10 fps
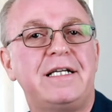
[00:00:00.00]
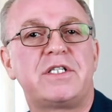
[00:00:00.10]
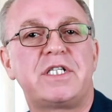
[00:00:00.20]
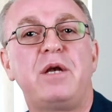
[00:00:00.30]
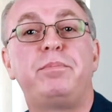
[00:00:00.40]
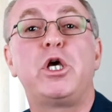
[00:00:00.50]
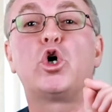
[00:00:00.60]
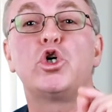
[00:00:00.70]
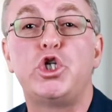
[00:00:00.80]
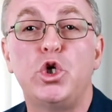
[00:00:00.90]
in the sand
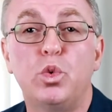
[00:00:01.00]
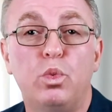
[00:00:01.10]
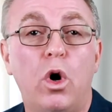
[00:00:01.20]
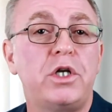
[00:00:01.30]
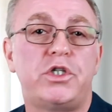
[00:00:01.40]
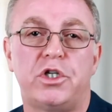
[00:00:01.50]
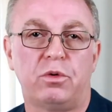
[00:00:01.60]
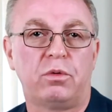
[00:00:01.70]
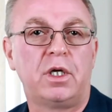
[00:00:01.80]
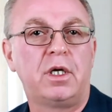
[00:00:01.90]
because you want
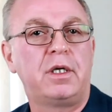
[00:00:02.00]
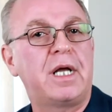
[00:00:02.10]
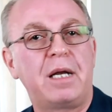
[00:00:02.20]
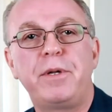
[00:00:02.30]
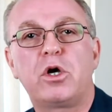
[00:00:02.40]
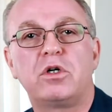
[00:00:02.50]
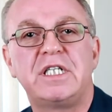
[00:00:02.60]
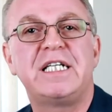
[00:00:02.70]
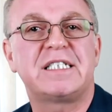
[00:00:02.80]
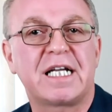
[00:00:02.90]
to, not because
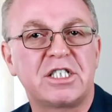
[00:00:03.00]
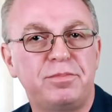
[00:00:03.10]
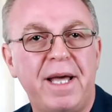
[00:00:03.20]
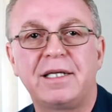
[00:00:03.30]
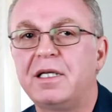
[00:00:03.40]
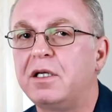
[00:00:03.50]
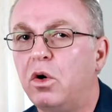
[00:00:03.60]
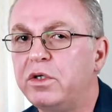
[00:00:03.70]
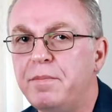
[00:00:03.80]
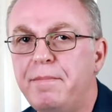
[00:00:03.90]
it is expected
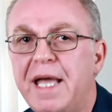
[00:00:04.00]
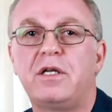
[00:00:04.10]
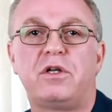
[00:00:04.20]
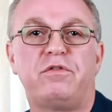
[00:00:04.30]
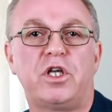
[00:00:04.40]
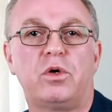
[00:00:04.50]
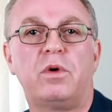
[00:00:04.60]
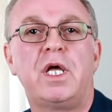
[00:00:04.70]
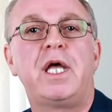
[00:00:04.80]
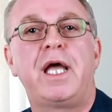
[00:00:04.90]
or demanded of you,
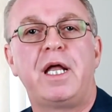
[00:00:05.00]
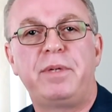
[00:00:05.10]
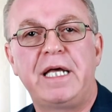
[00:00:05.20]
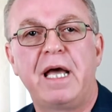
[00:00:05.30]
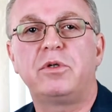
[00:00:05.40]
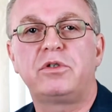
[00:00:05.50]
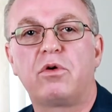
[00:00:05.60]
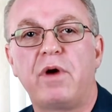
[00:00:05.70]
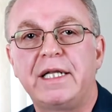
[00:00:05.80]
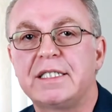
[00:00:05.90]
and be able to
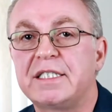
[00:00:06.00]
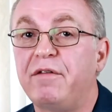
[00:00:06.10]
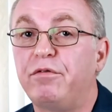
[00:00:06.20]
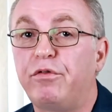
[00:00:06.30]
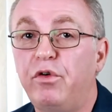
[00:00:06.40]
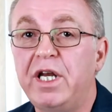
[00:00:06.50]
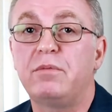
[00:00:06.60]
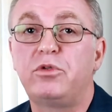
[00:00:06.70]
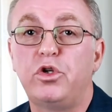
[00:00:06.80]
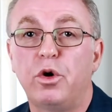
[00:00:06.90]
grant the same
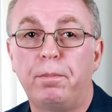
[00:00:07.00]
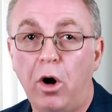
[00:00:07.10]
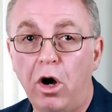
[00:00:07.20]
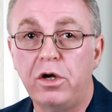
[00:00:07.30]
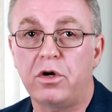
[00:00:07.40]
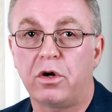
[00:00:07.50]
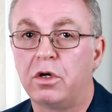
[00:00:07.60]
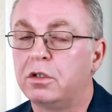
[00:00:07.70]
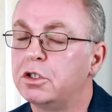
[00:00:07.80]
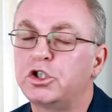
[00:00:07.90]
freedom to your
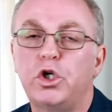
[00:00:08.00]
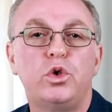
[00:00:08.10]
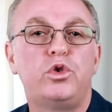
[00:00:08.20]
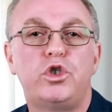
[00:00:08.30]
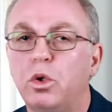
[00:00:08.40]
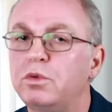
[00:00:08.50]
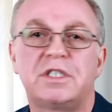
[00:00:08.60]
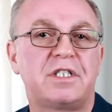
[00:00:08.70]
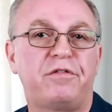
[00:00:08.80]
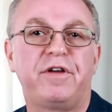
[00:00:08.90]
partner so you don't
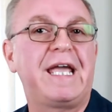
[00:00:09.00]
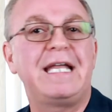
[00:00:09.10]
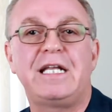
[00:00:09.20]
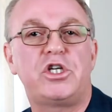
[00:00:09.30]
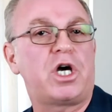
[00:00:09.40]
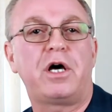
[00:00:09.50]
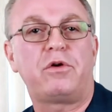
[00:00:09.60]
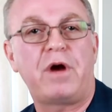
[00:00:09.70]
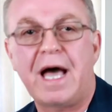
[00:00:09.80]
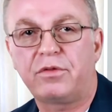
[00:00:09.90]
suffocate each
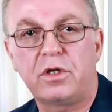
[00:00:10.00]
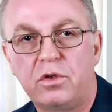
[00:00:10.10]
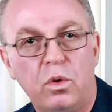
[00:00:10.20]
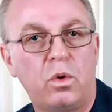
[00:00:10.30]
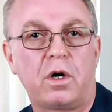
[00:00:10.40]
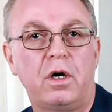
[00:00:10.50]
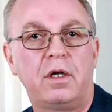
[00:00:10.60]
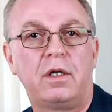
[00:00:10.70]
other out the door.